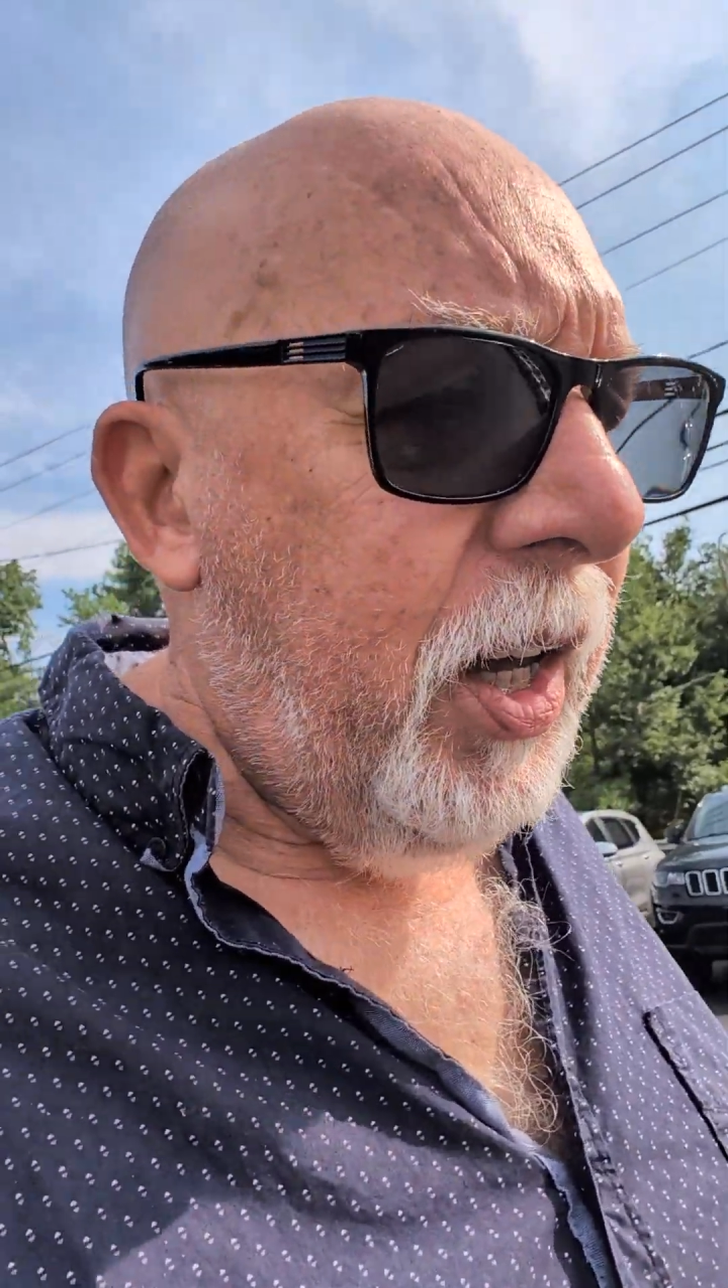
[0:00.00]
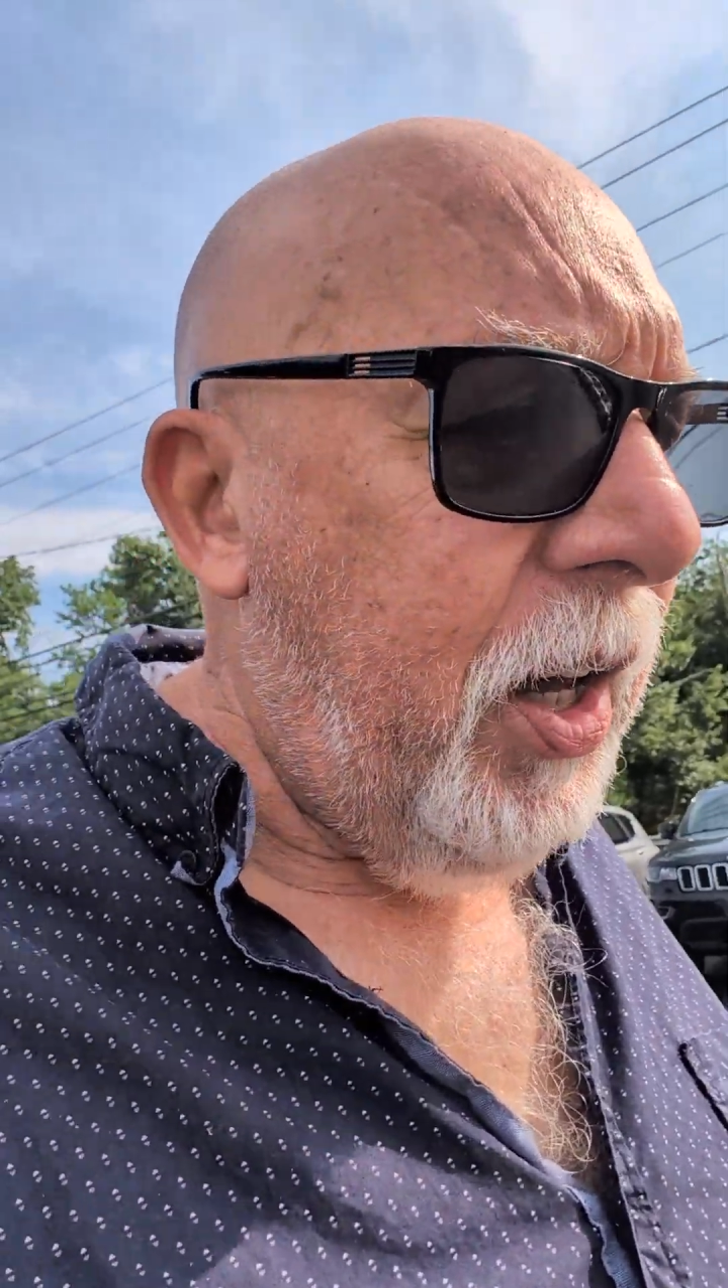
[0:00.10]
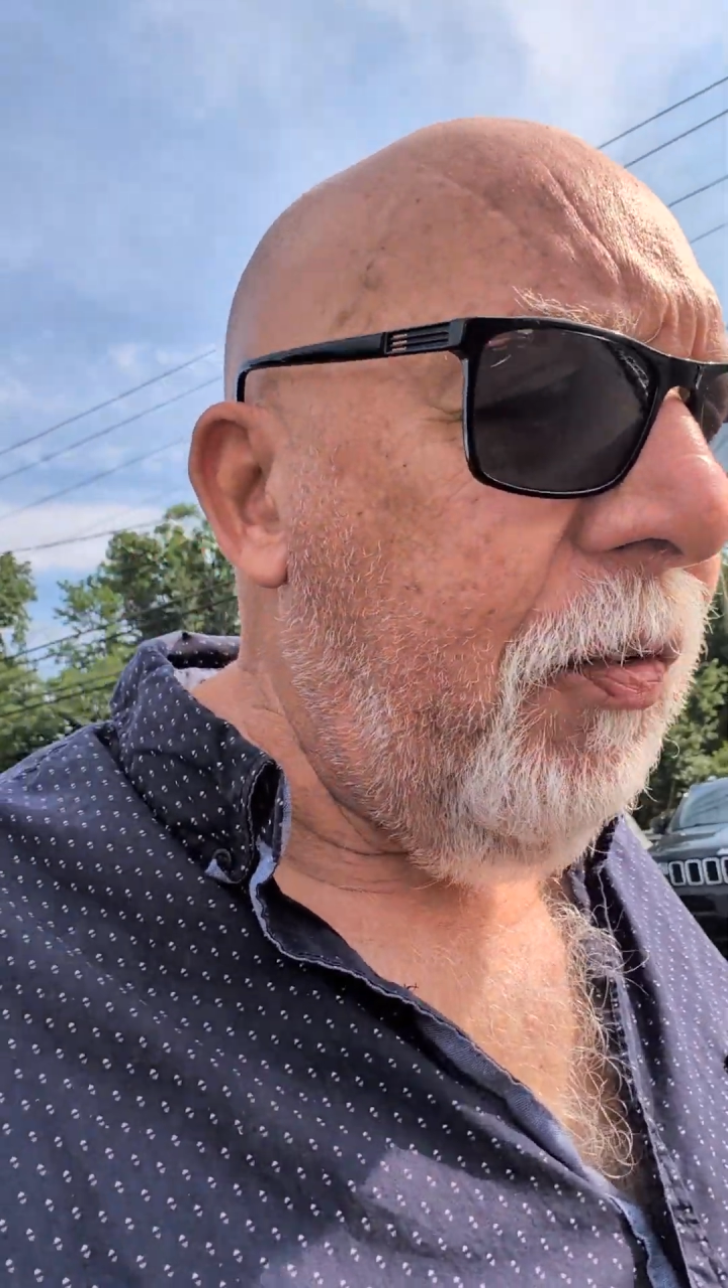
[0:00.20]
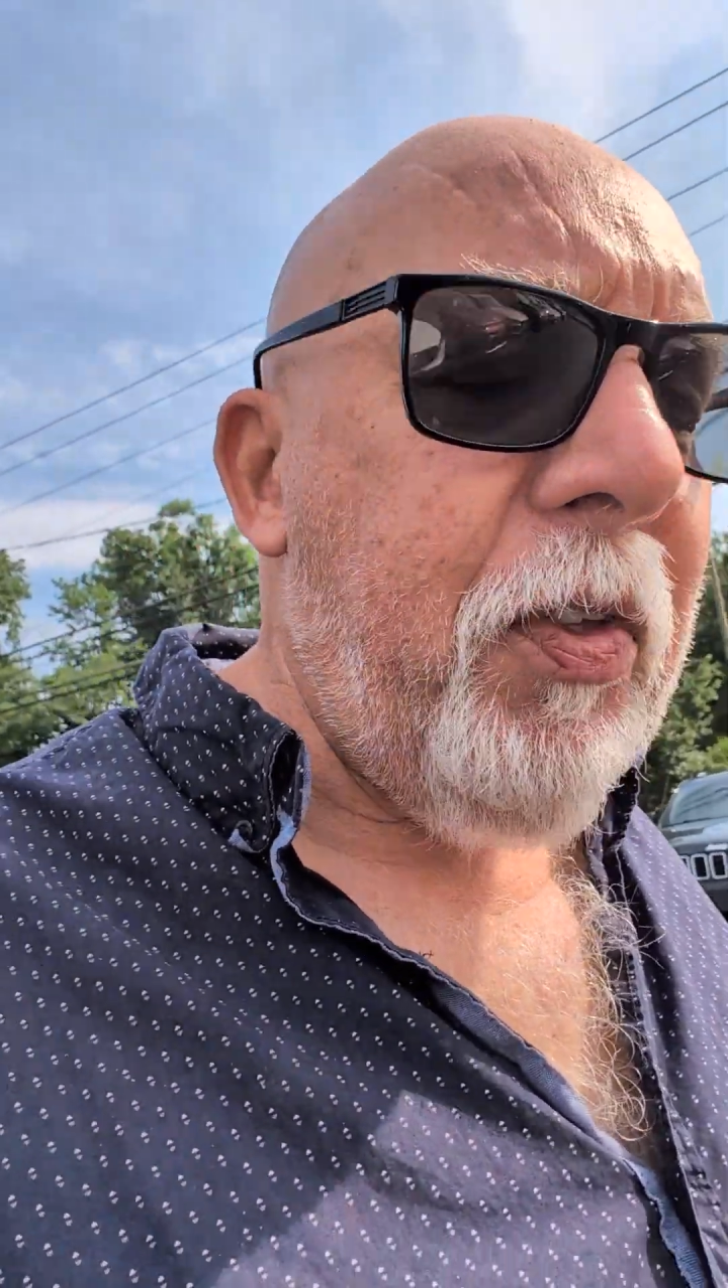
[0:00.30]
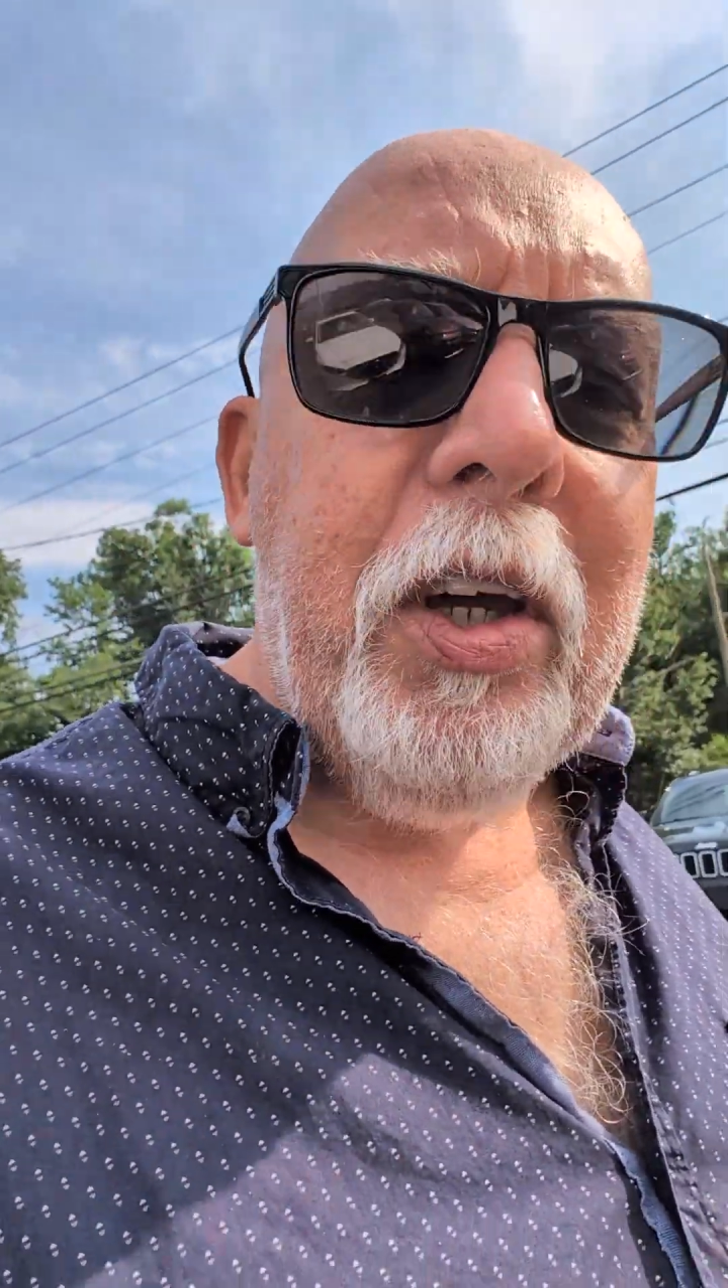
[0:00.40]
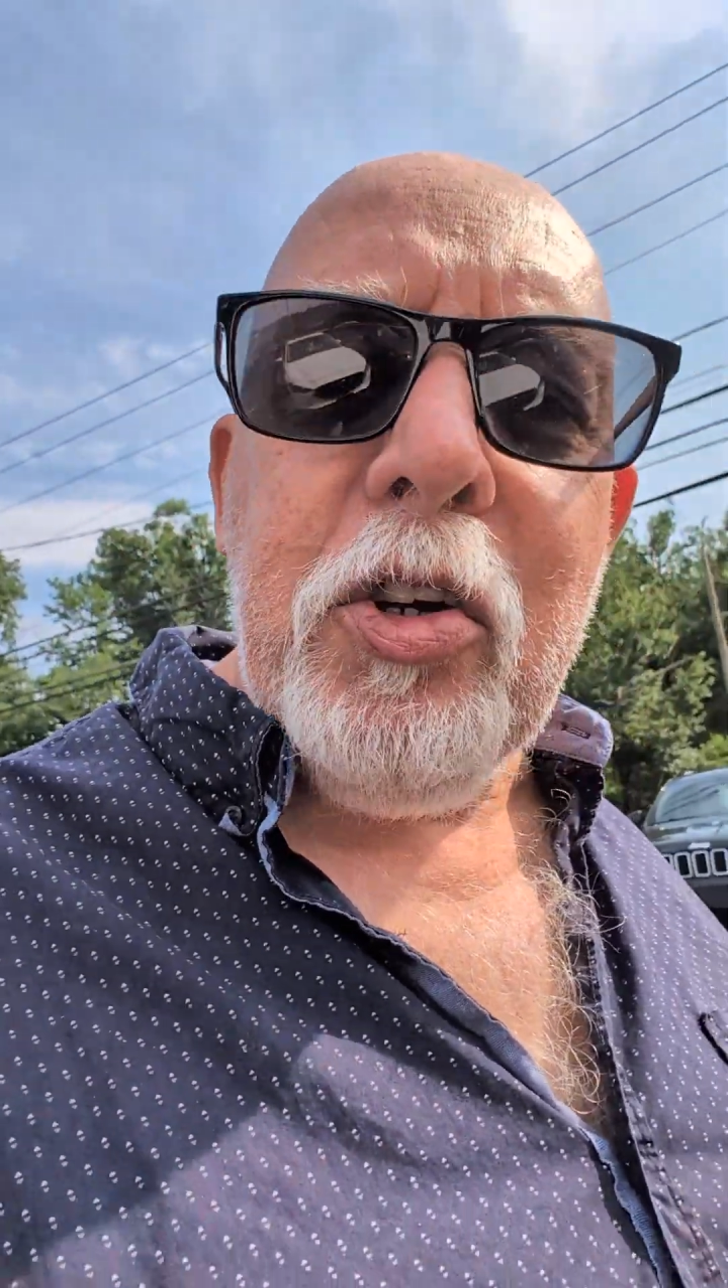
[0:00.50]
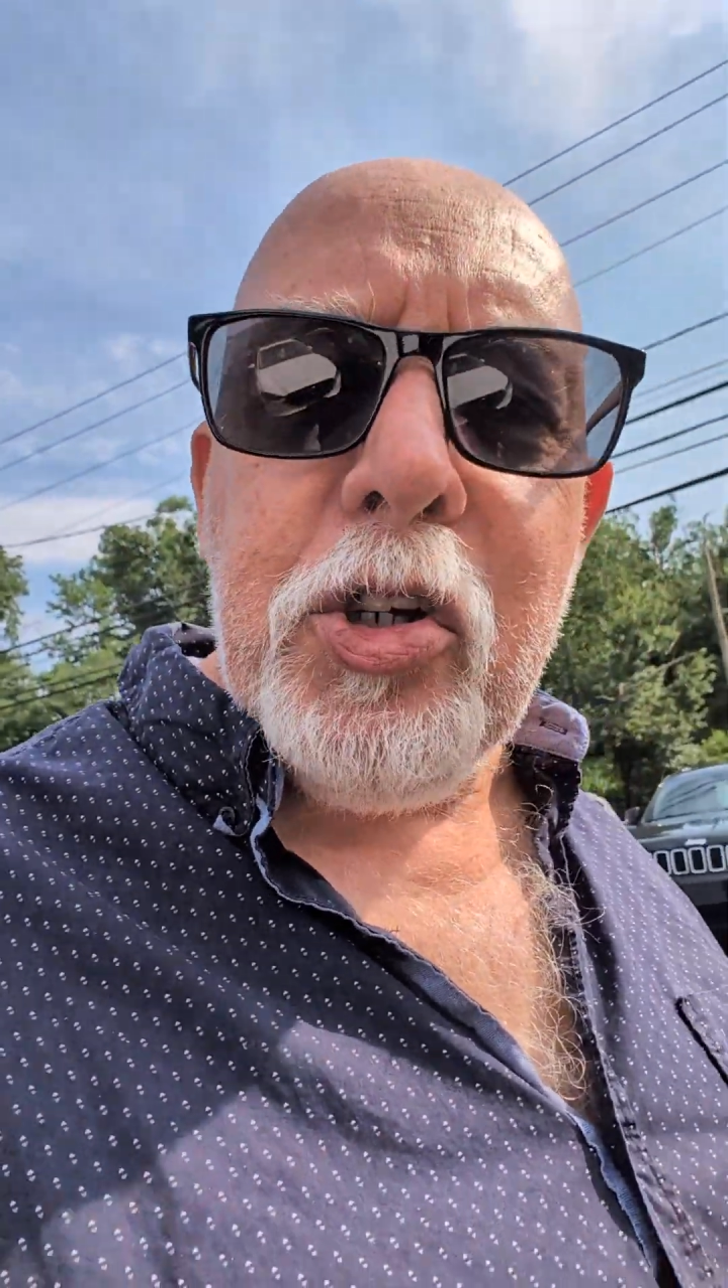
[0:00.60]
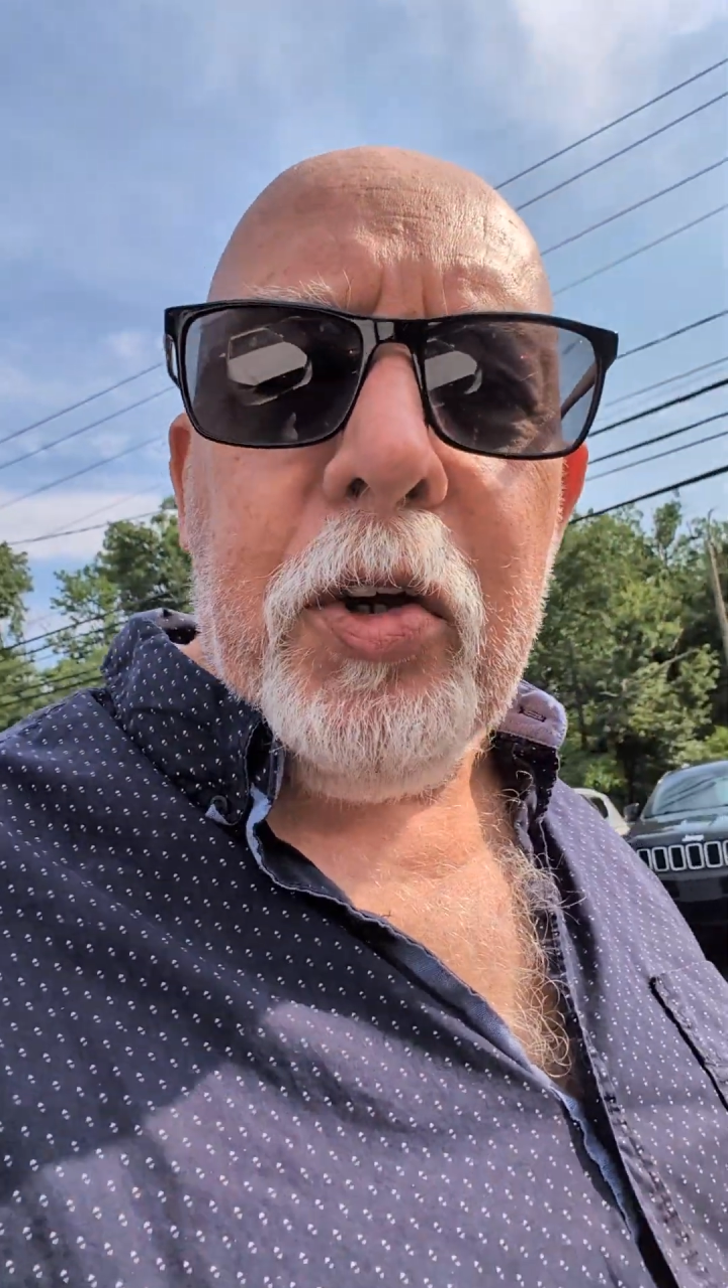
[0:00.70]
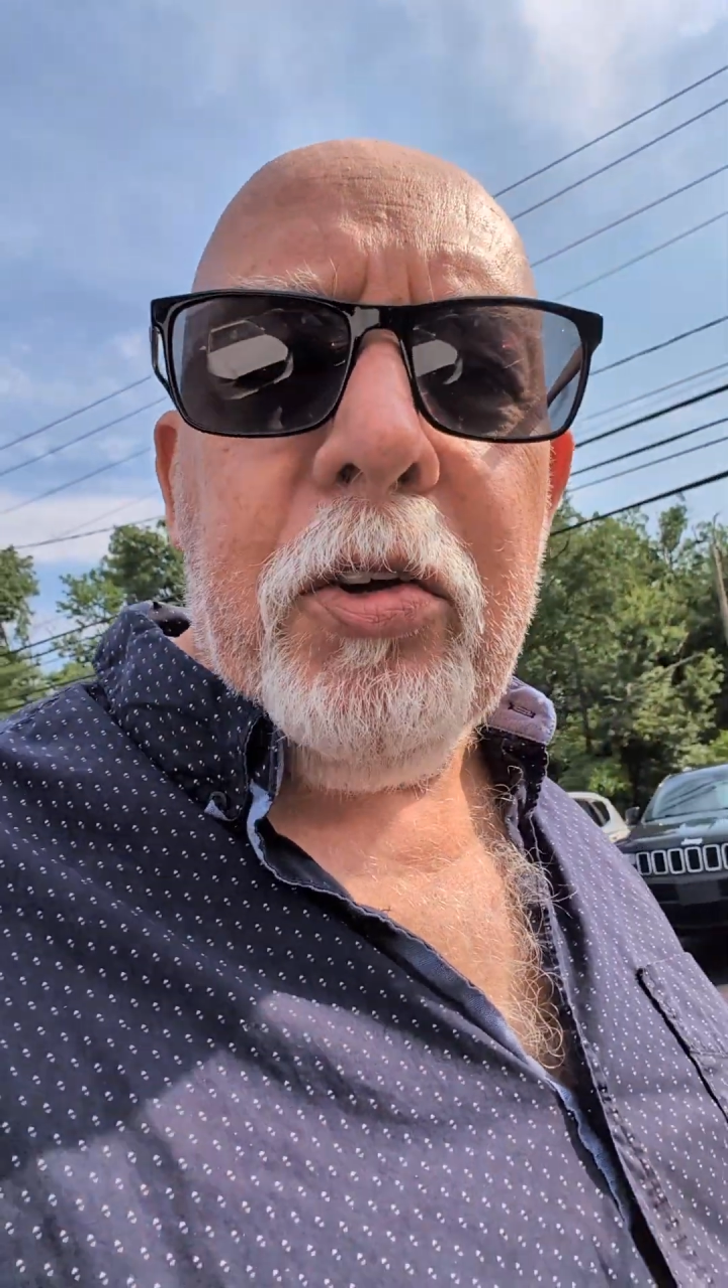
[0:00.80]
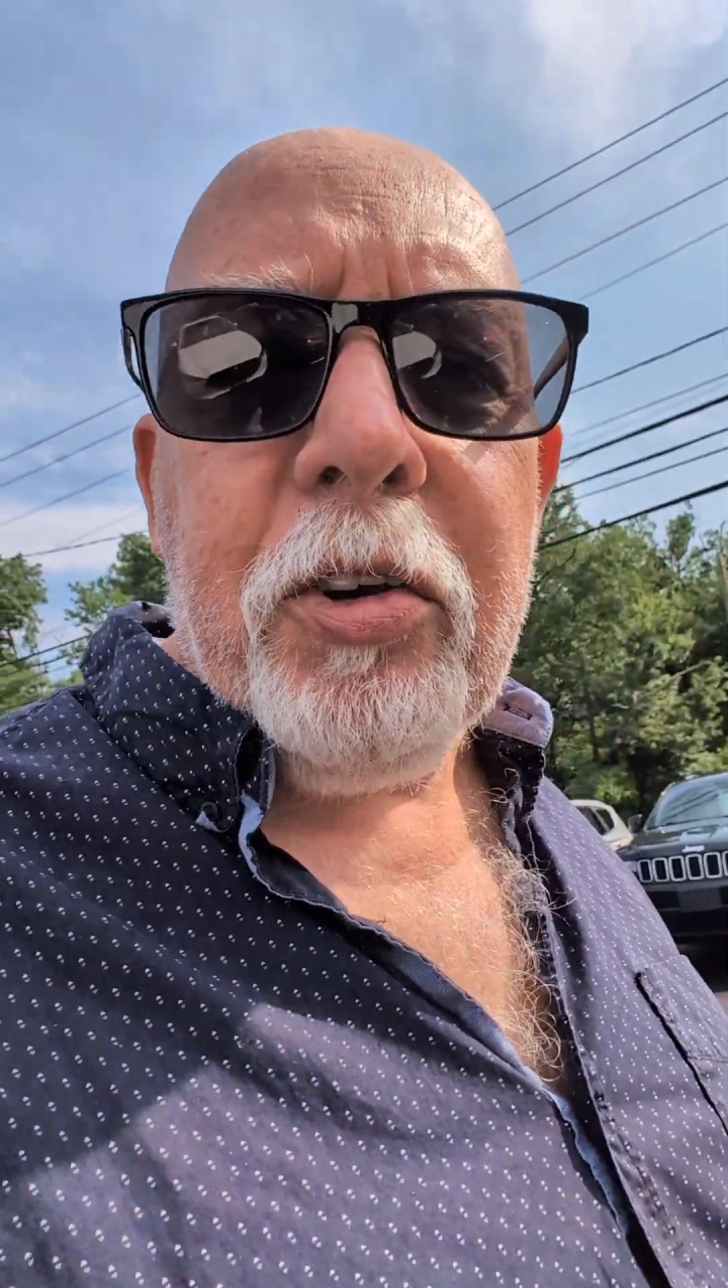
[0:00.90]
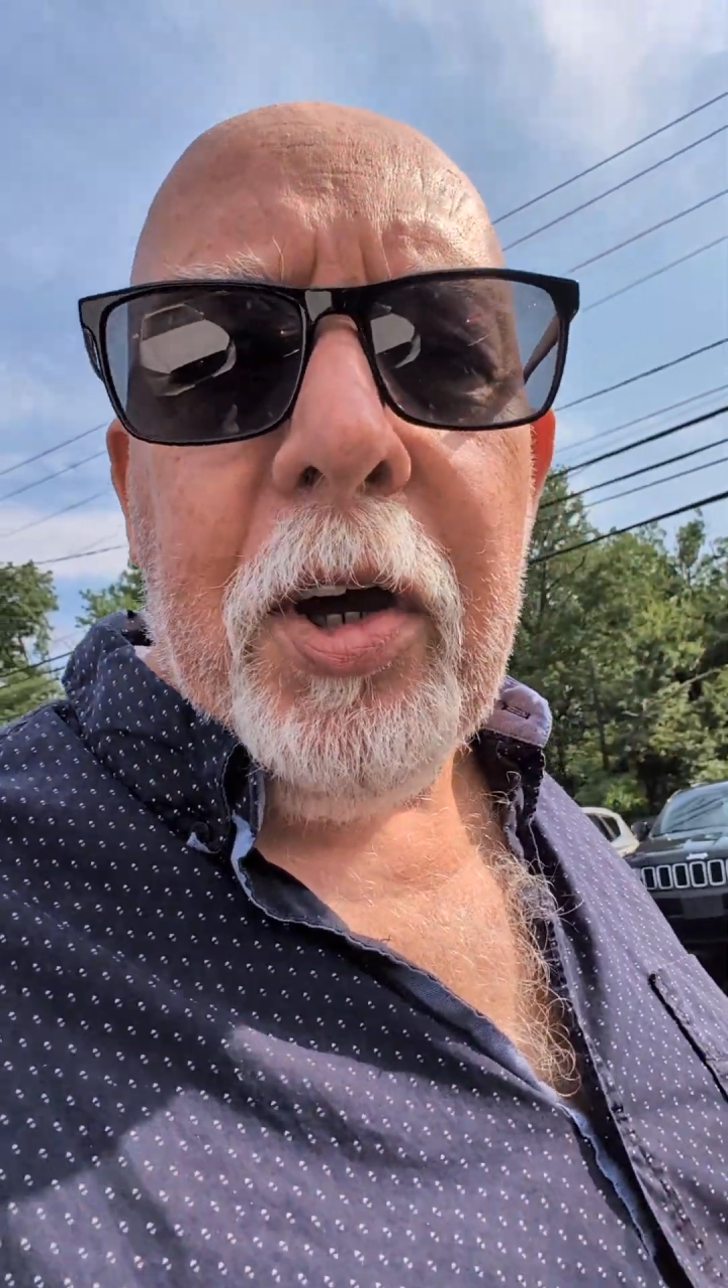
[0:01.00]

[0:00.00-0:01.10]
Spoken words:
If the insurance